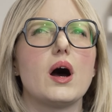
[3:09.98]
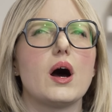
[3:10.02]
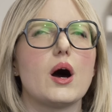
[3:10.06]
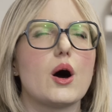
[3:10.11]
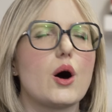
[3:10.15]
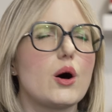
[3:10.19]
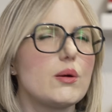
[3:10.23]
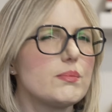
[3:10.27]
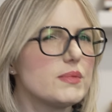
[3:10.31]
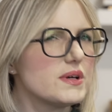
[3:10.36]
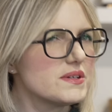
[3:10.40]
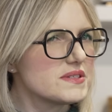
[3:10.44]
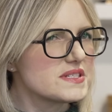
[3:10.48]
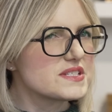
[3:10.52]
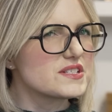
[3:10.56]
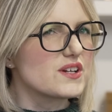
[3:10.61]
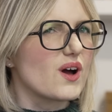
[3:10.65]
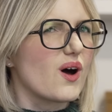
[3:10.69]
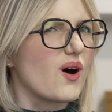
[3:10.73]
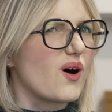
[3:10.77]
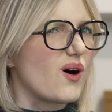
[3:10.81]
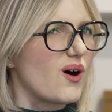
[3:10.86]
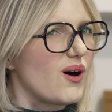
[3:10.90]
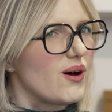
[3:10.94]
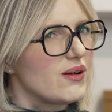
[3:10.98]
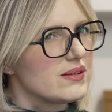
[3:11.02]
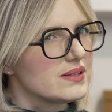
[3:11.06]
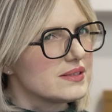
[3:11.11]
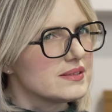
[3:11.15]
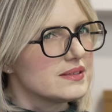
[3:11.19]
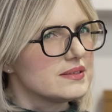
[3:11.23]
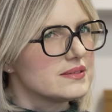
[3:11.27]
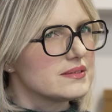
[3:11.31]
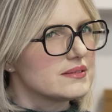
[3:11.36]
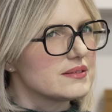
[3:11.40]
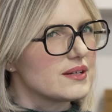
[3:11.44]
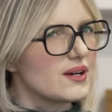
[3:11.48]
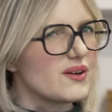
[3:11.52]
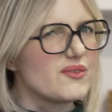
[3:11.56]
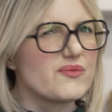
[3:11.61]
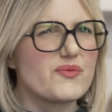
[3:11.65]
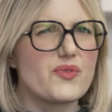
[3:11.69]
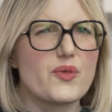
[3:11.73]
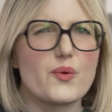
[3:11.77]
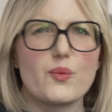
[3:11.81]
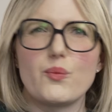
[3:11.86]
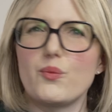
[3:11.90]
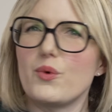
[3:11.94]
almost all
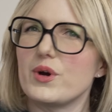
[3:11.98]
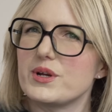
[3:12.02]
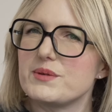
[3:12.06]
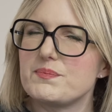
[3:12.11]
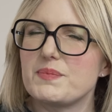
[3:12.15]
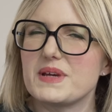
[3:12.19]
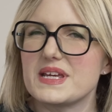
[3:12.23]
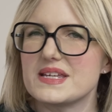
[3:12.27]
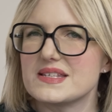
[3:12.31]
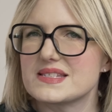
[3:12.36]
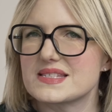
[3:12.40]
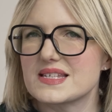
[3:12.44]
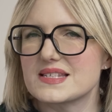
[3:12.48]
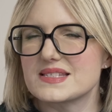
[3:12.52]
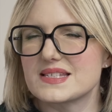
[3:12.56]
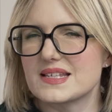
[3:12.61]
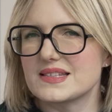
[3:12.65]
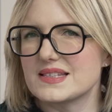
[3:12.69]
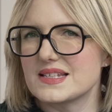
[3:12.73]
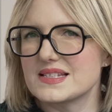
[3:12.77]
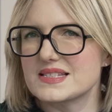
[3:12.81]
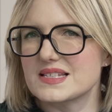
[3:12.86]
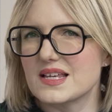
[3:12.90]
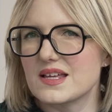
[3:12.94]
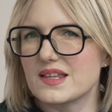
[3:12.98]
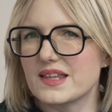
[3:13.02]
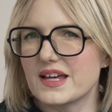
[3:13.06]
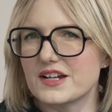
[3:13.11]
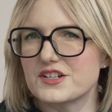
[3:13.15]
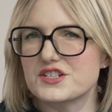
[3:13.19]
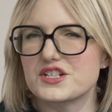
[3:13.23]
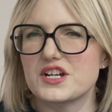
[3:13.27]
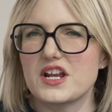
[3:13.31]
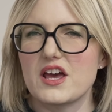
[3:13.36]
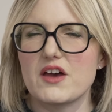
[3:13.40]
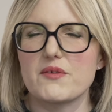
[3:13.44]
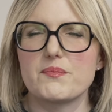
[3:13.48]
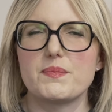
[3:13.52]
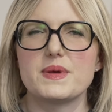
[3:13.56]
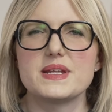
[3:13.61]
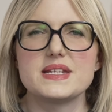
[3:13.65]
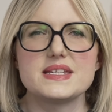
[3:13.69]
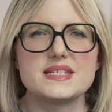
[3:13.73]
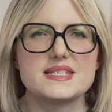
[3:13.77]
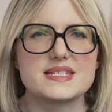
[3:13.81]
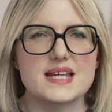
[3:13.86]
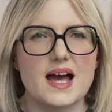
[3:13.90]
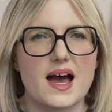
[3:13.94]
of the wood pieces in this collection have
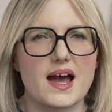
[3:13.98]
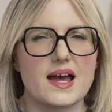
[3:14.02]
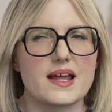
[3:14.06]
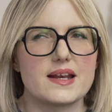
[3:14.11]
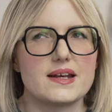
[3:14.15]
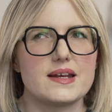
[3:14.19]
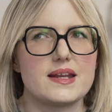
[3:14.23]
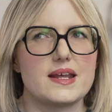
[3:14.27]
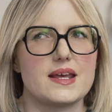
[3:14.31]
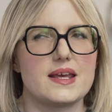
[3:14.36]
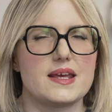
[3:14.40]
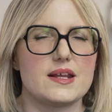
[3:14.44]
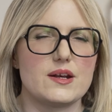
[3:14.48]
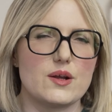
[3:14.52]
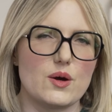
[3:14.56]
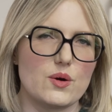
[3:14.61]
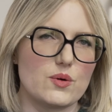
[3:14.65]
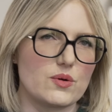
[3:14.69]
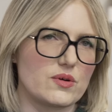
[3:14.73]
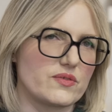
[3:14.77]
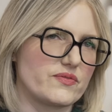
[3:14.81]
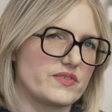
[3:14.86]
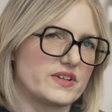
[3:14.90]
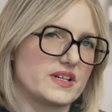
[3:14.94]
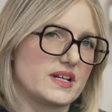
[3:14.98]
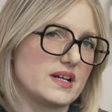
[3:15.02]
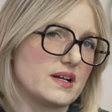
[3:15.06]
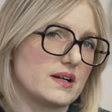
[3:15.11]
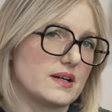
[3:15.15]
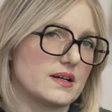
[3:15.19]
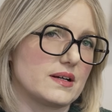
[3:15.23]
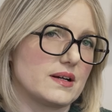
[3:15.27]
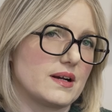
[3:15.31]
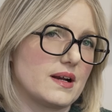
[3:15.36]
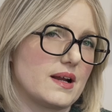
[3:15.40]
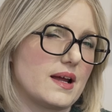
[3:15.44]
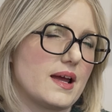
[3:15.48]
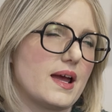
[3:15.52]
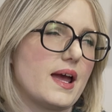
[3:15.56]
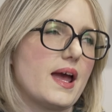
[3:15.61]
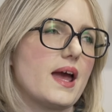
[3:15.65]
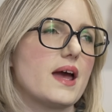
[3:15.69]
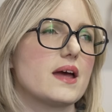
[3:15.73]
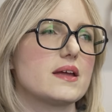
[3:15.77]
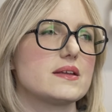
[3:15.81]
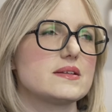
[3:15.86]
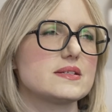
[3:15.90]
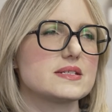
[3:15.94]
been done in oak veneer,
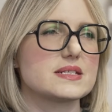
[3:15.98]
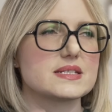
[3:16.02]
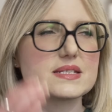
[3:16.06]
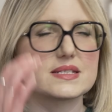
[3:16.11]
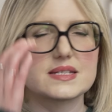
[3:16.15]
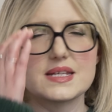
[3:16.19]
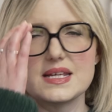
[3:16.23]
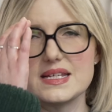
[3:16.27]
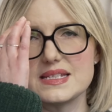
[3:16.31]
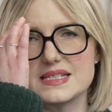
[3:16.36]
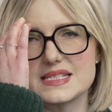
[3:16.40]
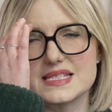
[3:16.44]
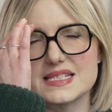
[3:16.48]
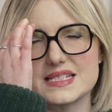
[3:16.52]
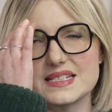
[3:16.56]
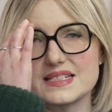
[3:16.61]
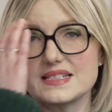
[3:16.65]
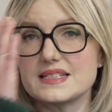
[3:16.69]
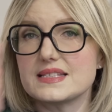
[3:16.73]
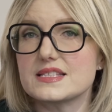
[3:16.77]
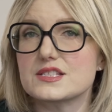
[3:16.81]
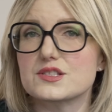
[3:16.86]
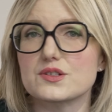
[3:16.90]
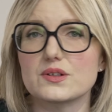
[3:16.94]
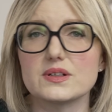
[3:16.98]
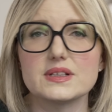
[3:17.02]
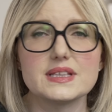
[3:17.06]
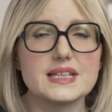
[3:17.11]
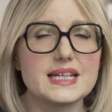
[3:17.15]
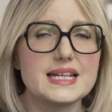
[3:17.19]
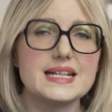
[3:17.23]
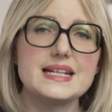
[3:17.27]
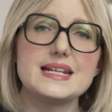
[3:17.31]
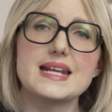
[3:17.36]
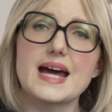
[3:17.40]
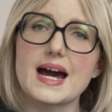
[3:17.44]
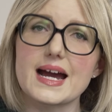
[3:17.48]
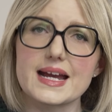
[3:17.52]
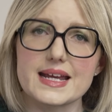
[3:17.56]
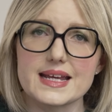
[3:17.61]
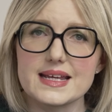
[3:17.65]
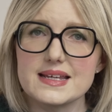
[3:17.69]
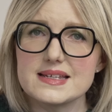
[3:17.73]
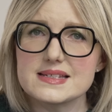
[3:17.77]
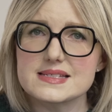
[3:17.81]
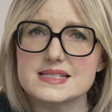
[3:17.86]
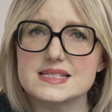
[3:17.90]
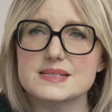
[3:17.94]
and it's certainly
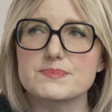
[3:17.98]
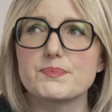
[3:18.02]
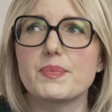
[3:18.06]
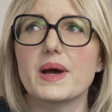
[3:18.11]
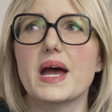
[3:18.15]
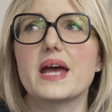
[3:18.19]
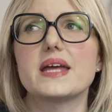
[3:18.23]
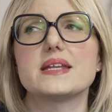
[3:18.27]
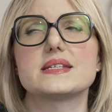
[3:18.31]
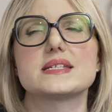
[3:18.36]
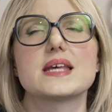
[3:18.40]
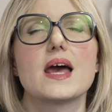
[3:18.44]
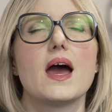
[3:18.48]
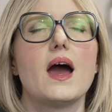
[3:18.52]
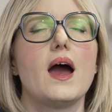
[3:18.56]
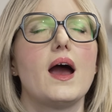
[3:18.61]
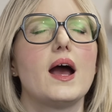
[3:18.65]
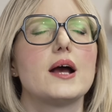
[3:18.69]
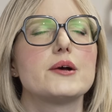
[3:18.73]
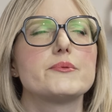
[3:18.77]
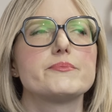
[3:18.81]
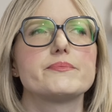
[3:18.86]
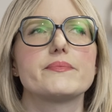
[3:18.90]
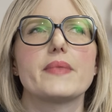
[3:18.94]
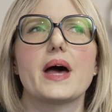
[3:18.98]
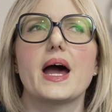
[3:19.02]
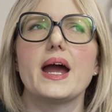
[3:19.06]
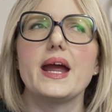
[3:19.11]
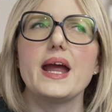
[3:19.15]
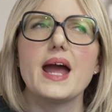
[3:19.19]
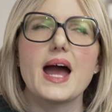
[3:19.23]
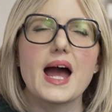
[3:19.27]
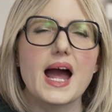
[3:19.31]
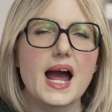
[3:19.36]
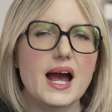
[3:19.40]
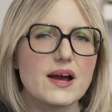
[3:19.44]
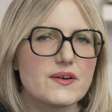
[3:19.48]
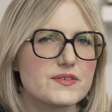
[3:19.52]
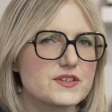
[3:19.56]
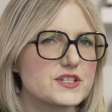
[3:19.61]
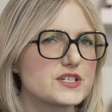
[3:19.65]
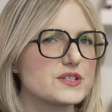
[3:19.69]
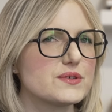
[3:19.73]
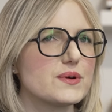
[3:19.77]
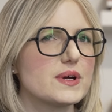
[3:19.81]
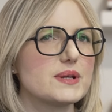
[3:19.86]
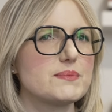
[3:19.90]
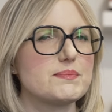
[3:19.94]
nice, but I have
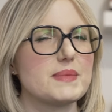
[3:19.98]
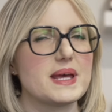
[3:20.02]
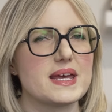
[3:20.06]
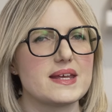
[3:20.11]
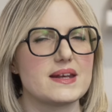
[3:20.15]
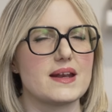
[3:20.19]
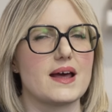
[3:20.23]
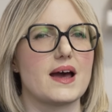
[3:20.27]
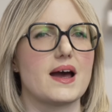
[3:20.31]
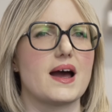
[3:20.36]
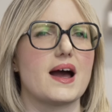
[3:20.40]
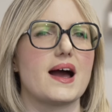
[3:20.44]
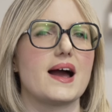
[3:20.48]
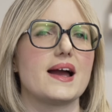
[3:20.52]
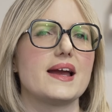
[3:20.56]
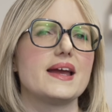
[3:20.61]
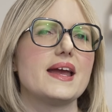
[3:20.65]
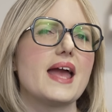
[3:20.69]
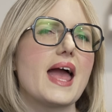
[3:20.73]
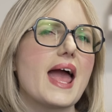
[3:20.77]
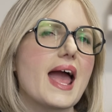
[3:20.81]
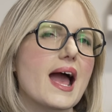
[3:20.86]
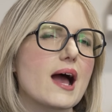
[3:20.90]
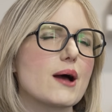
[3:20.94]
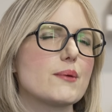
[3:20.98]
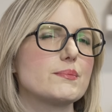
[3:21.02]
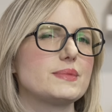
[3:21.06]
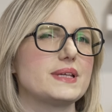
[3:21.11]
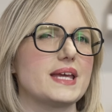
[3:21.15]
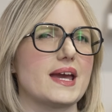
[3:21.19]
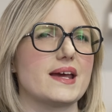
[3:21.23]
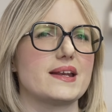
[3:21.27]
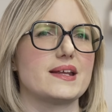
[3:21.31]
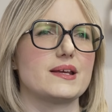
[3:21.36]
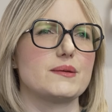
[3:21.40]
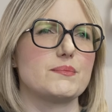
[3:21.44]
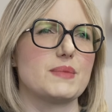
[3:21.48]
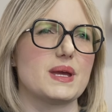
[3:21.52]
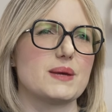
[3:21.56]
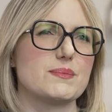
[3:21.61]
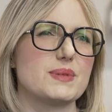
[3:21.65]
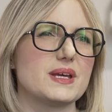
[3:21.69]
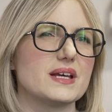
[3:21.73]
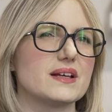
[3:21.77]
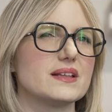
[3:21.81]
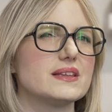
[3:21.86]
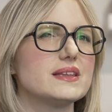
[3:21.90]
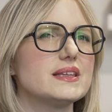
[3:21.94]
to admit, I am getting
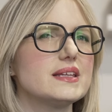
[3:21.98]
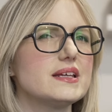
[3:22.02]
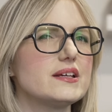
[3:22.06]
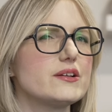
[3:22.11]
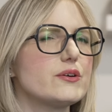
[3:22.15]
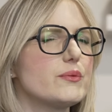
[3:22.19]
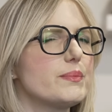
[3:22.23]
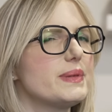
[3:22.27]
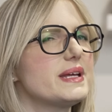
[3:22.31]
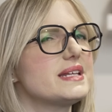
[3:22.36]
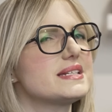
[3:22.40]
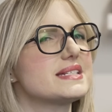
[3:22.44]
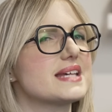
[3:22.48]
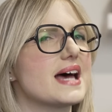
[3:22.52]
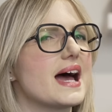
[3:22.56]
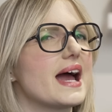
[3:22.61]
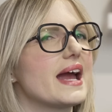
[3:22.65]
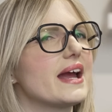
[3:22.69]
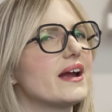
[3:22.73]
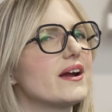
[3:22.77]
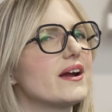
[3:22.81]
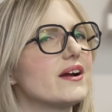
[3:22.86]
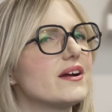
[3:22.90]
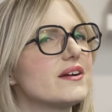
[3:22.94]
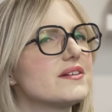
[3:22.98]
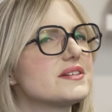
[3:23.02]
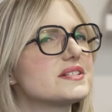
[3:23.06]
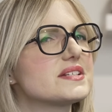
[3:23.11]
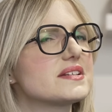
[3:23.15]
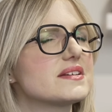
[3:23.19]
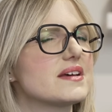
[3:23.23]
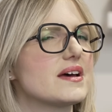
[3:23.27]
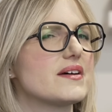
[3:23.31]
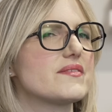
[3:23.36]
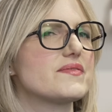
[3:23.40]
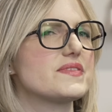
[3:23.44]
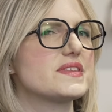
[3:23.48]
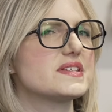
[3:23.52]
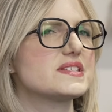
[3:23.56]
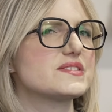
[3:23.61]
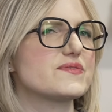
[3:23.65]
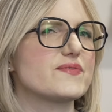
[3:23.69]
maybe a little bit tired of this